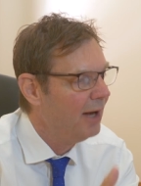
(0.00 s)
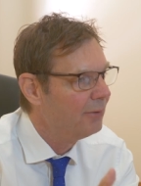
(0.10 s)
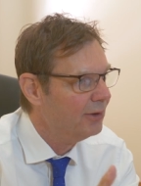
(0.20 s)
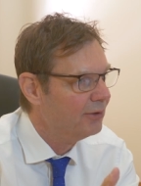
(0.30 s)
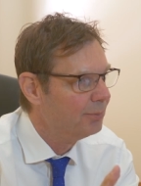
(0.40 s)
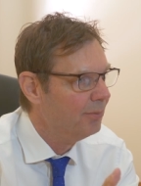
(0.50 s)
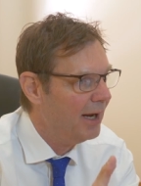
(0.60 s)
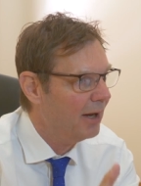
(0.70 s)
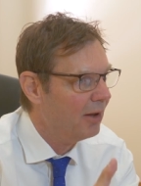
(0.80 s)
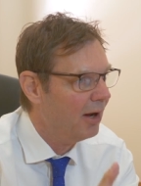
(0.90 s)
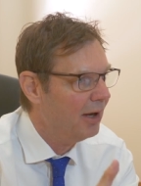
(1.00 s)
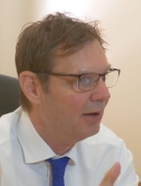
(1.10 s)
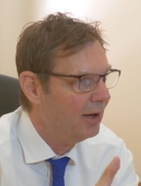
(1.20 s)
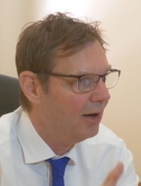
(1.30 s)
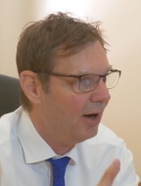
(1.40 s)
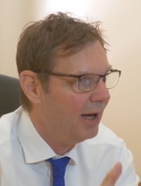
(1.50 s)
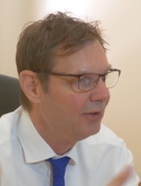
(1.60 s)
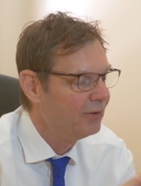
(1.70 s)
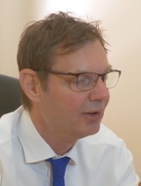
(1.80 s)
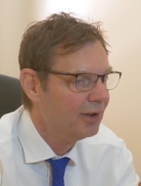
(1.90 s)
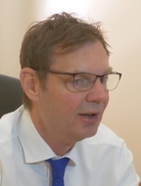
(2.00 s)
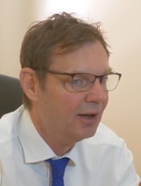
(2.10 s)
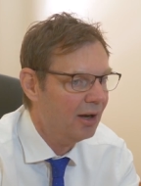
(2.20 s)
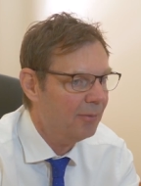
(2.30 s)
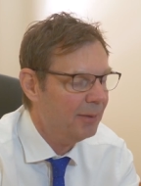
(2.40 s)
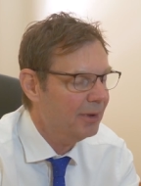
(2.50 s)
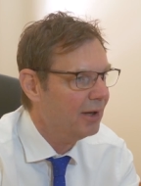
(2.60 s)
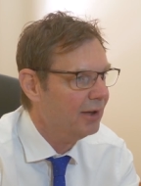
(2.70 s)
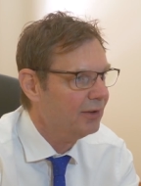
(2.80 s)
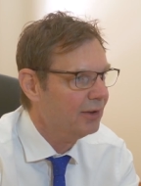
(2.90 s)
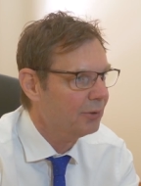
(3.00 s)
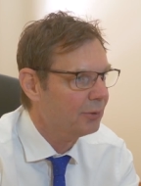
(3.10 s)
average male height, and maybe 19 or